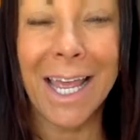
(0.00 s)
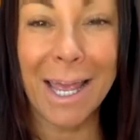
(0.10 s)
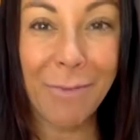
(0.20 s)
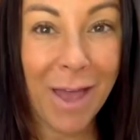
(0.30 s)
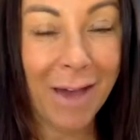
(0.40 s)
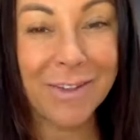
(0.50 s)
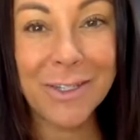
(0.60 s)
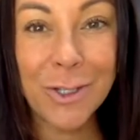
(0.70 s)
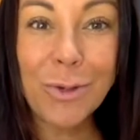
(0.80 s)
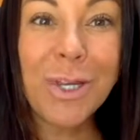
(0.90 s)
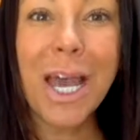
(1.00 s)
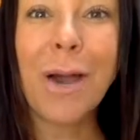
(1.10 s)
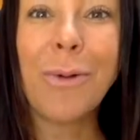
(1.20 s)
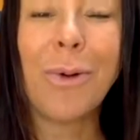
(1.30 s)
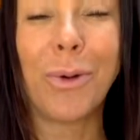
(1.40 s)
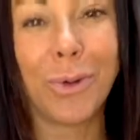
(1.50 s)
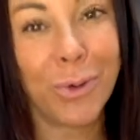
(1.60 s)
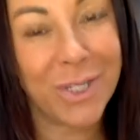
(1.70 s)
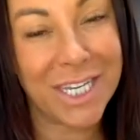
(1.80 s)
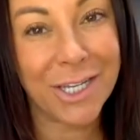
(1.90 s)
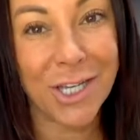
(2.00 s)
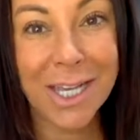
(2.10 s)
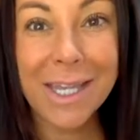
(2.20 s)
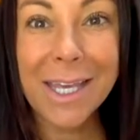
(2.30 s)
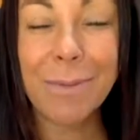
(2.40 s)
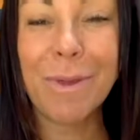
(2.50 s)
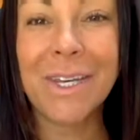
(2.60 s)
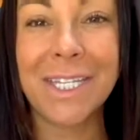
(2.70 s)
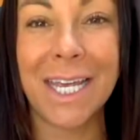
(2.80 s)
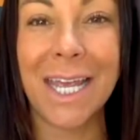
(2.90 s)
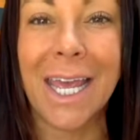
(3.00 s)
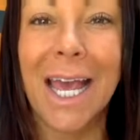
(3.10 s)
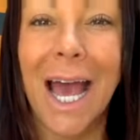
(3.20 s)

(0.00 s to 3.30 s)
if you have a studio or you teach in the community